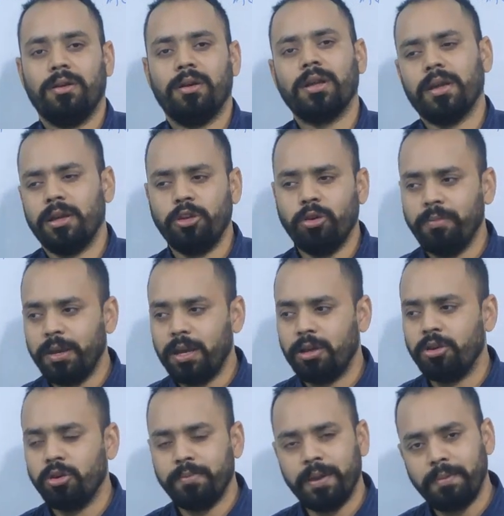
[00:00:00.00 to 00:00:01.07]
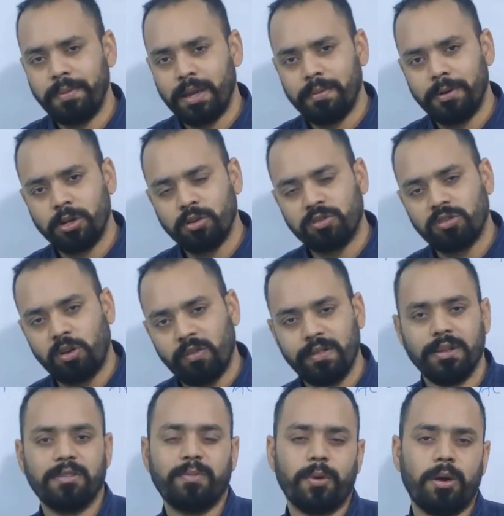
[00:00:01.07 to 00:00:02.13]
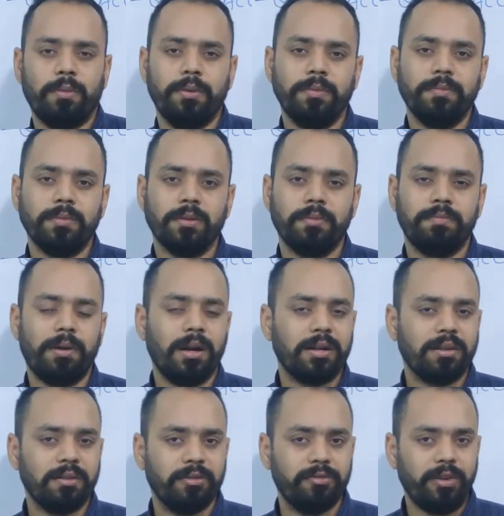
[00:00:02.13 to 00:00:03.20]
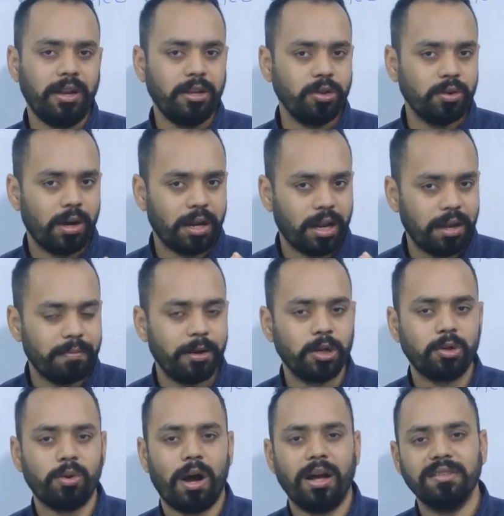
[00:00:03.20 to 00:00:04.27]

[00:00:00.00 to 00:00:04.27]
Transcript: Okay, you may, you may be able to solve this problem, but when you are able to